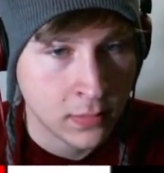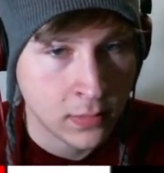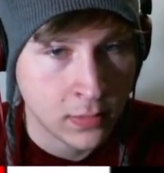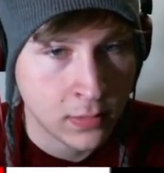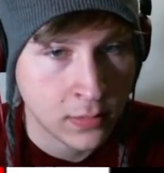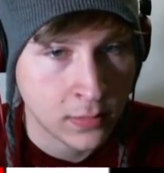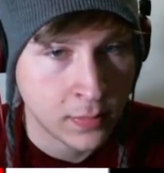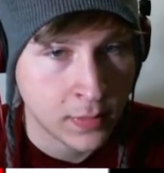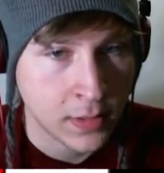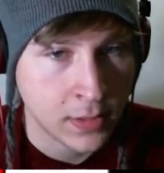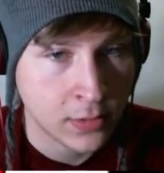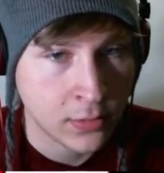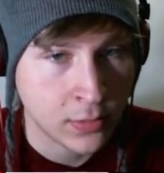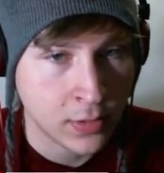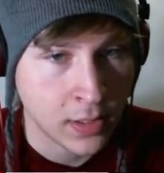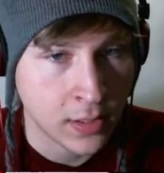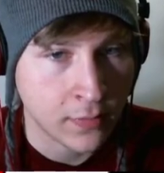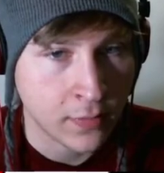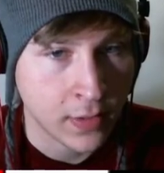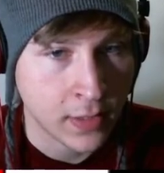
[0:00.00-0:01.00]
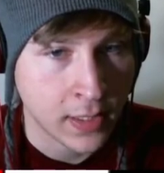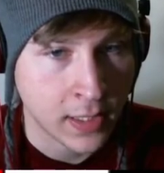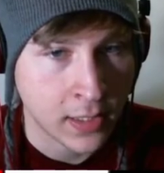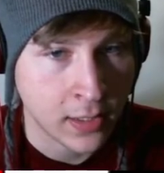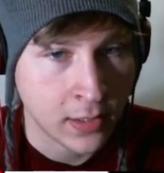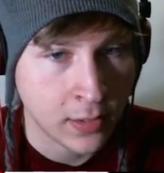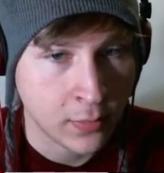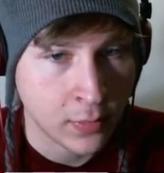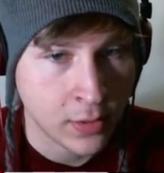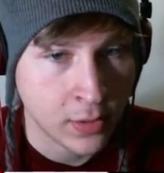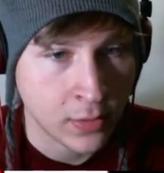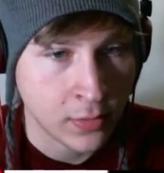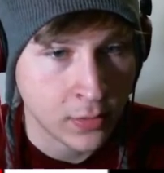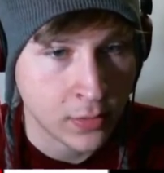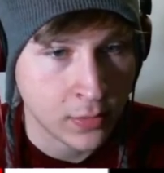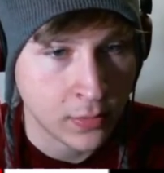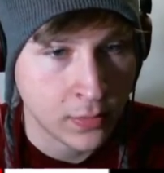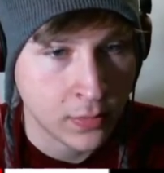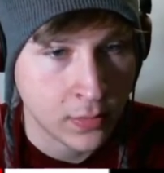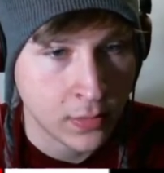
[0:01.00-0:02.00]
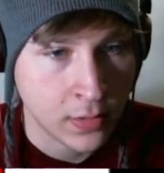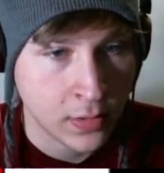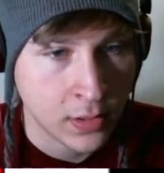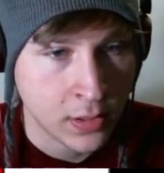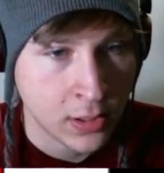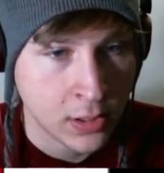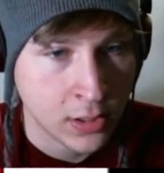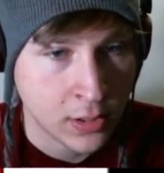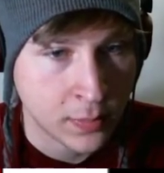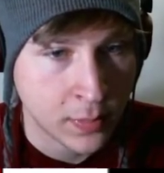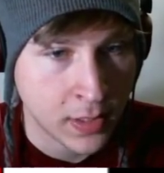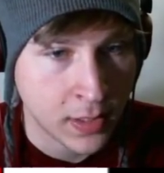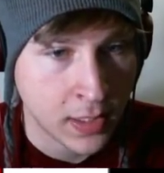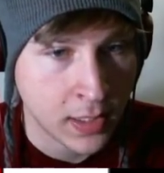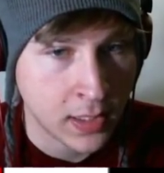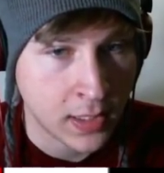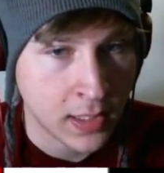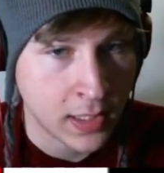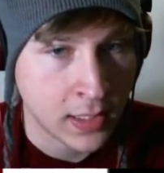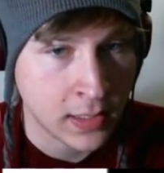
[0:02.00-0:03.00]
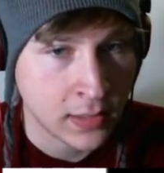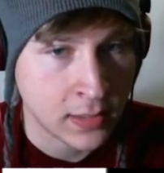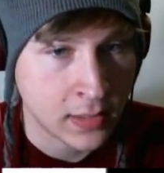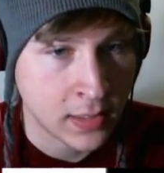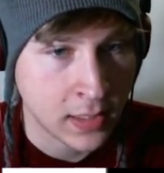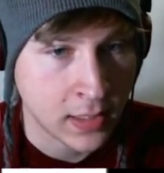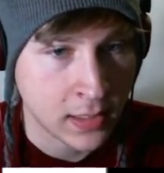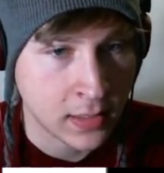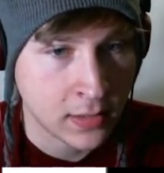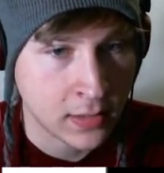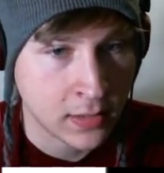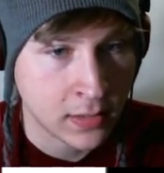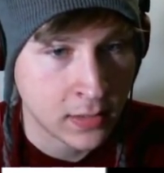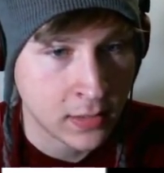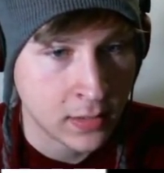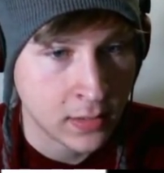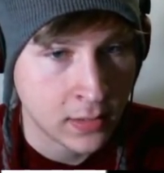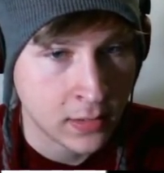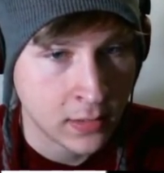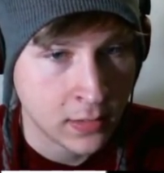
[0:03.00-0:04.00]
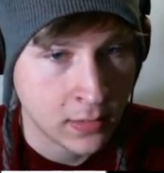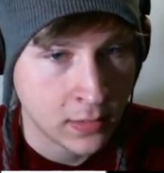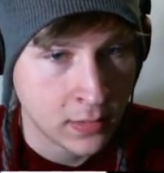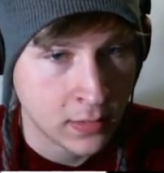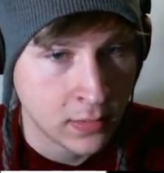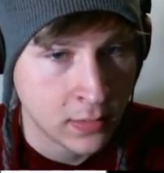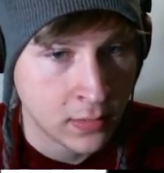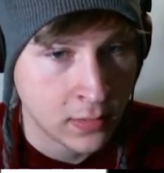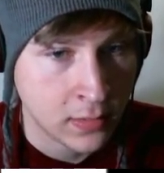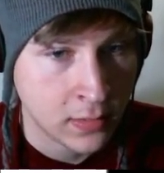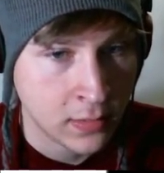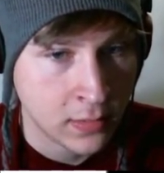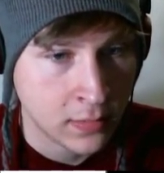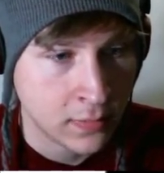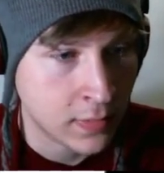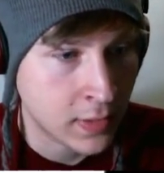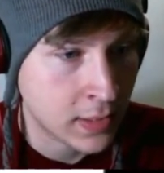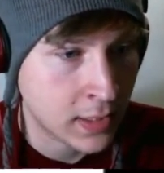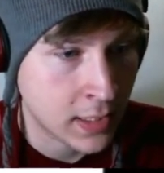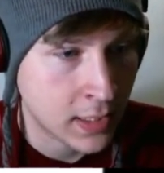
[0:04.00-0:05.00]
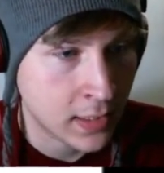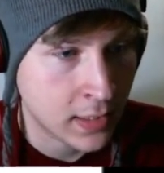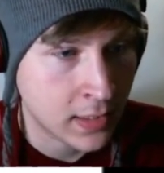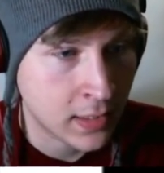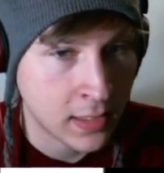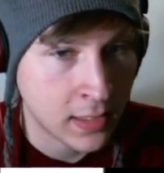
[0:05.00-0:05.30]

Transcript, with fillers: Speed, strength, vitality. What do you do? Speed, instinct, vitality.